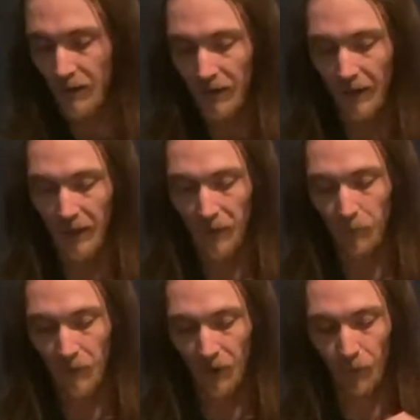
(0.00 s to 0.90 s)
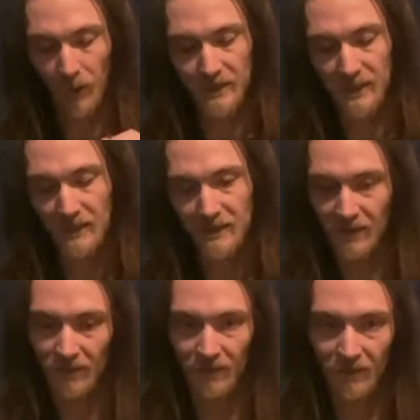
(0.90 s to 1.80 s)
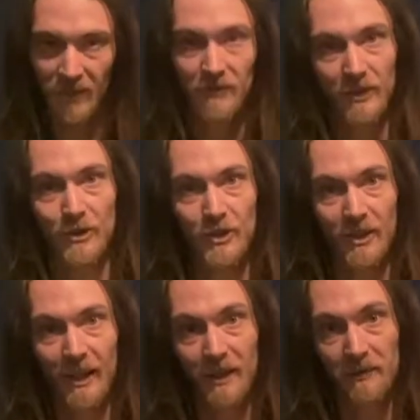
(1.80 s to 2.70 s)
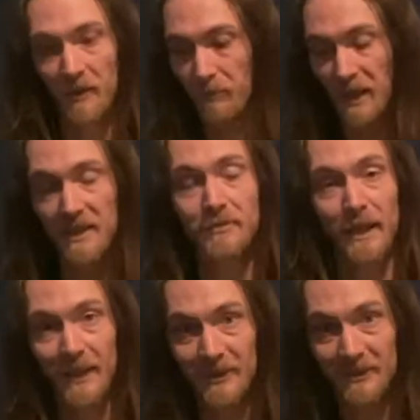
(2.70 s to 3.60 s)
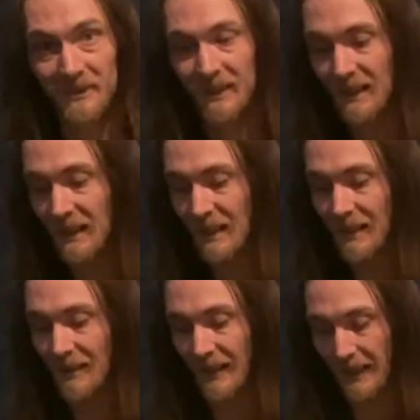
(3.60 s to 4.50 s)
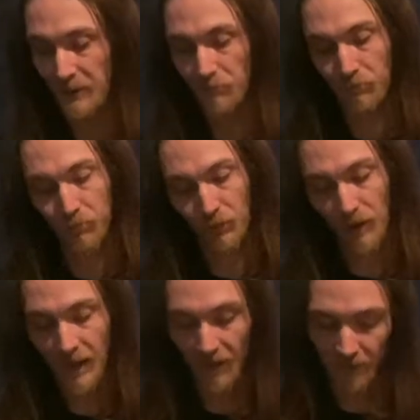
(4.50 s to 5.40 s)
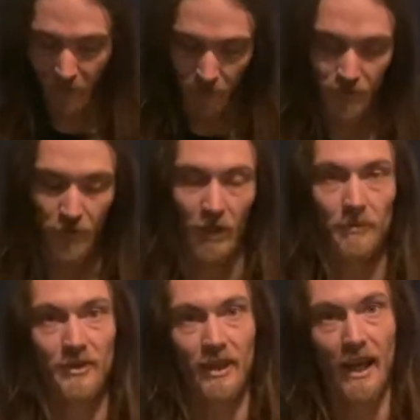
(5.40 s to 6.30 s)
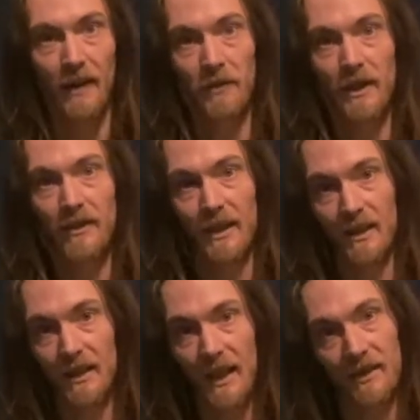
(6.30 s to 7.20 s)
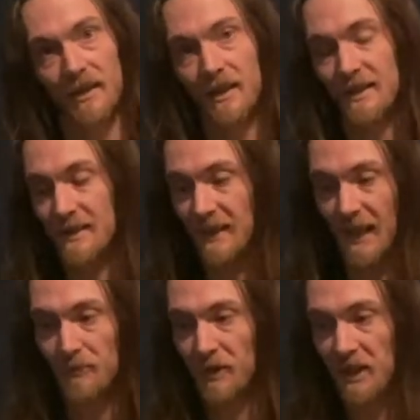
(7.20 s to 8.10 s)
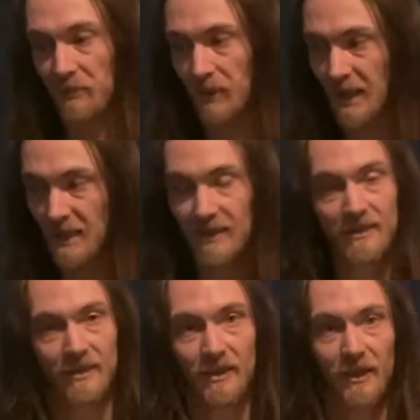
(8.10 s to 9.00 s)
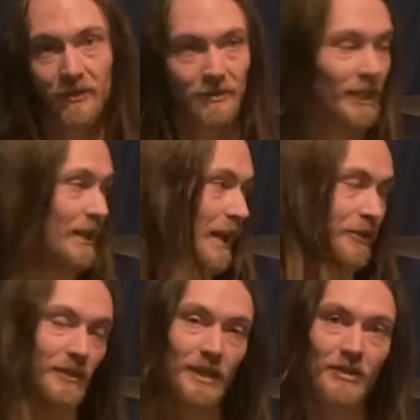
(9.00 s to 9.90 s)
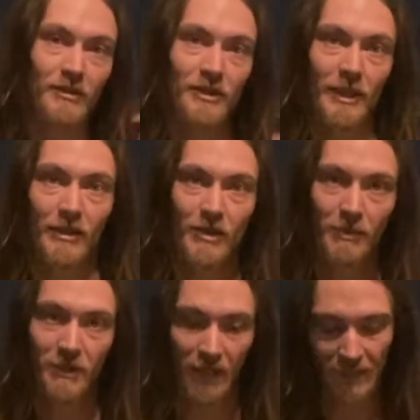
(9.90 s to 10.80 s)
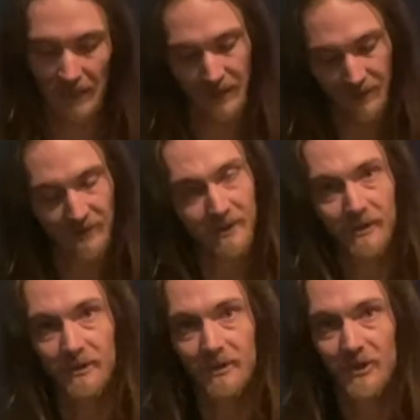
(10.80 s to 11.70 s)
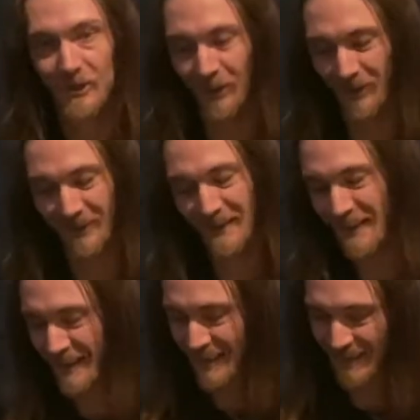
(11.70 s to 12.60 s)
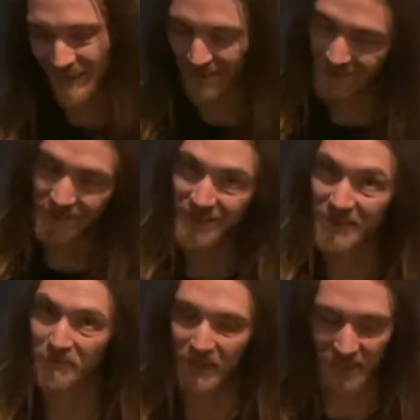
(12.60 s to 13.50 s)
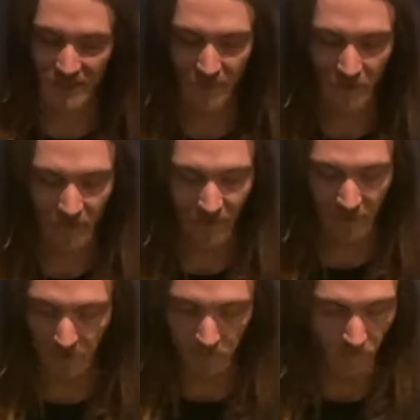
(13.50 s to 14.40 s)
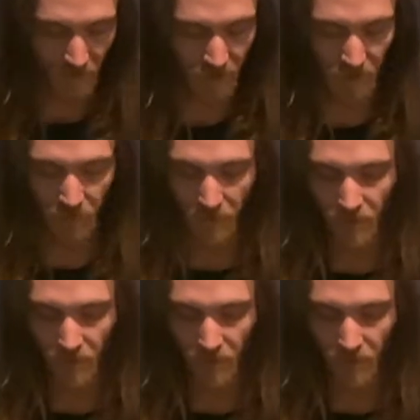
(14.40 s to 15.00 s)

But it wasn't until the invention of the bass pedal that it brought those drums and everything together. Because the guy playing bass, hey, I don't need you, snare drummer, I got it too. So just combined everything. So